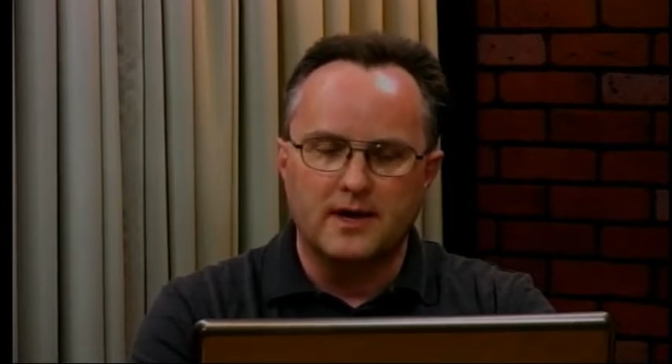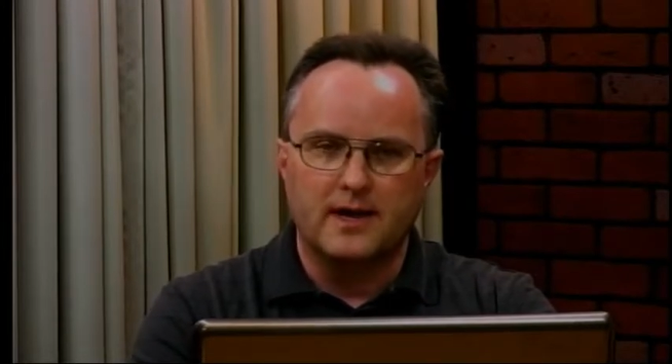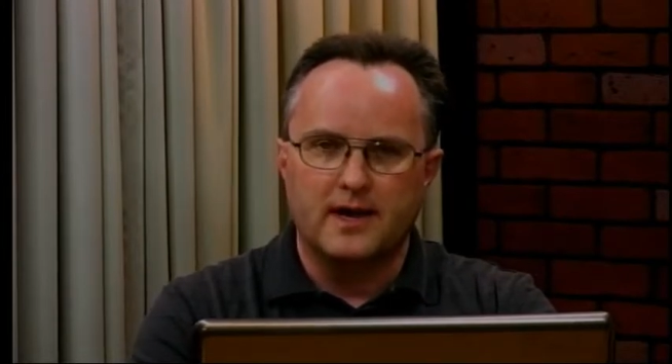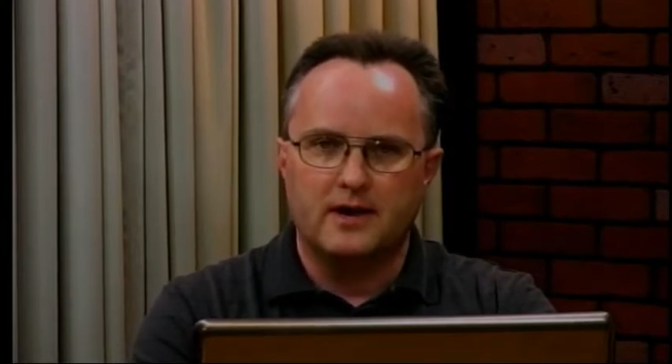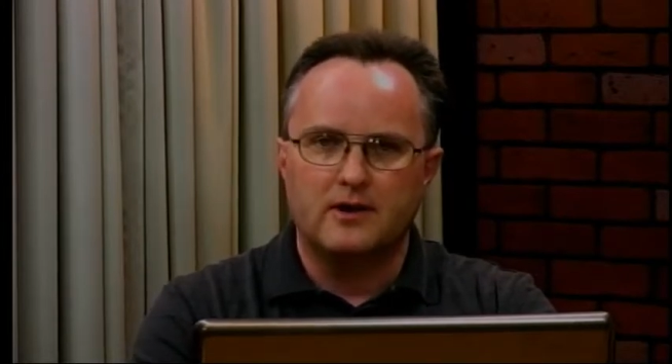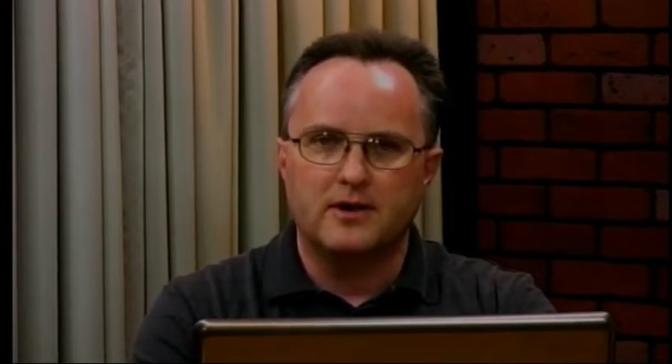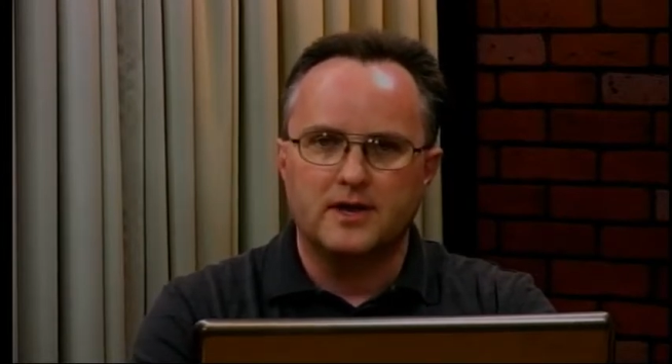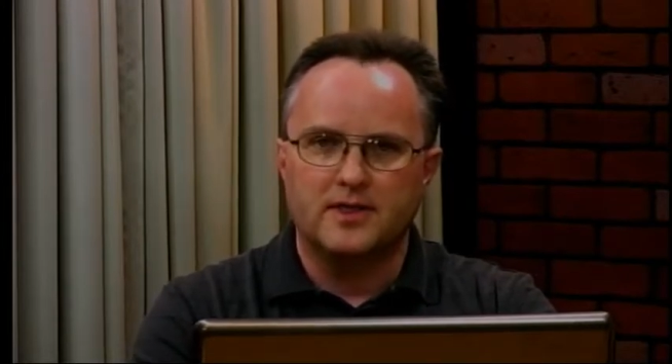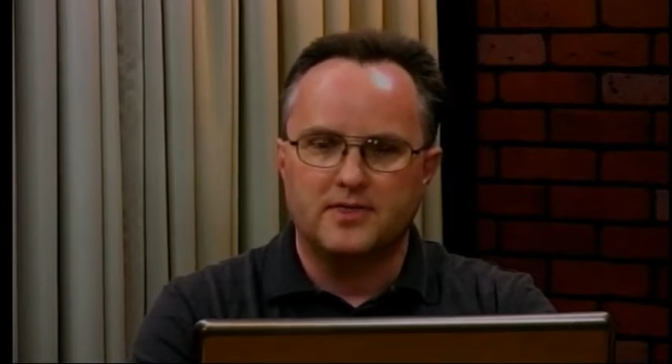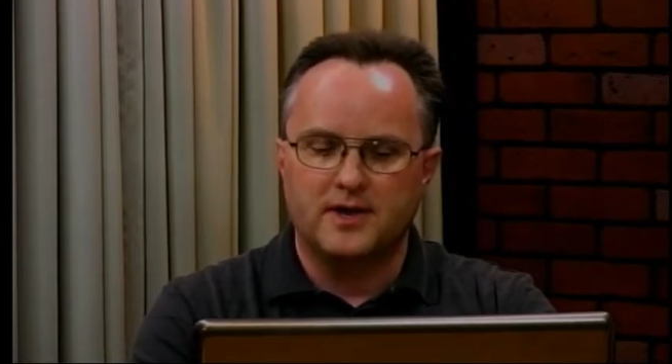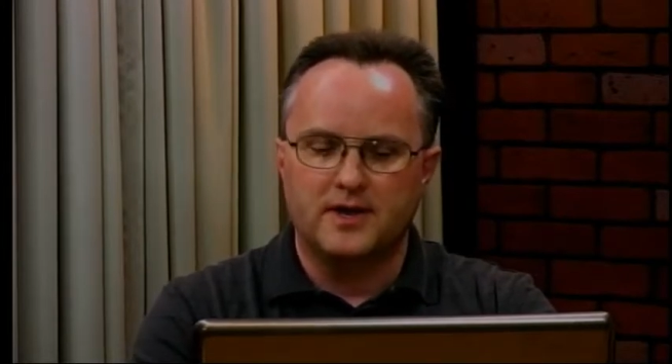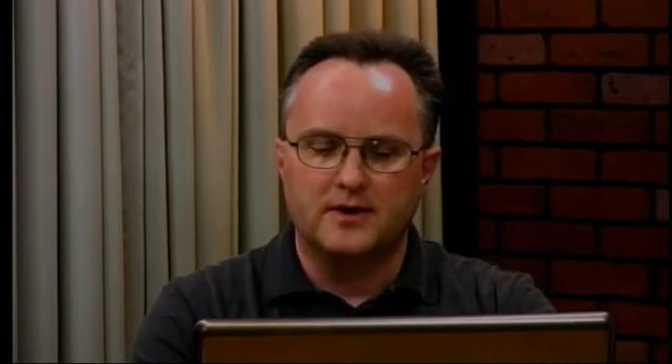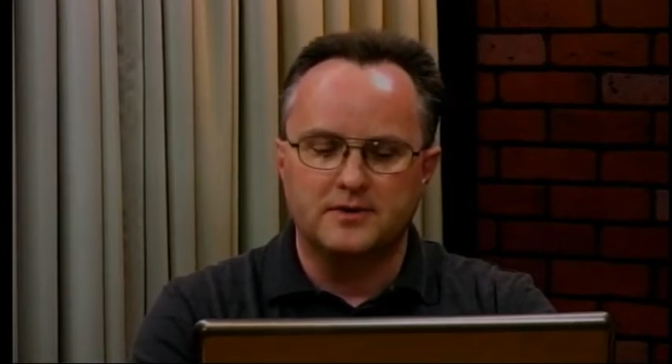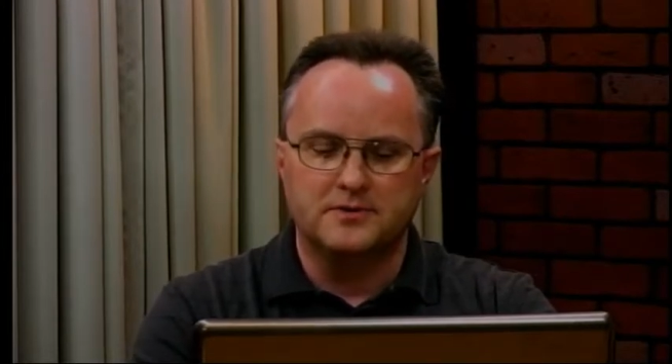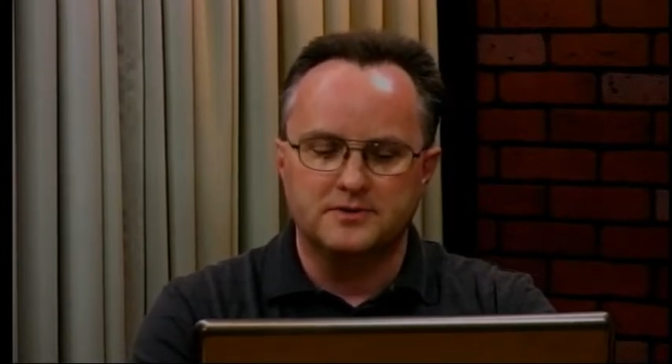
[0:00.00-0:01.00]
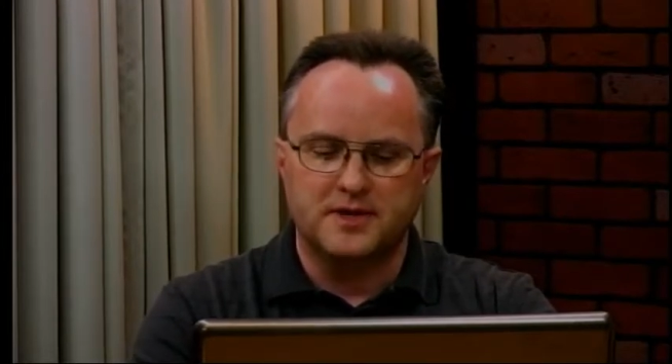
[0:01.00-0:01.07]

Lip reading: and I'll get those.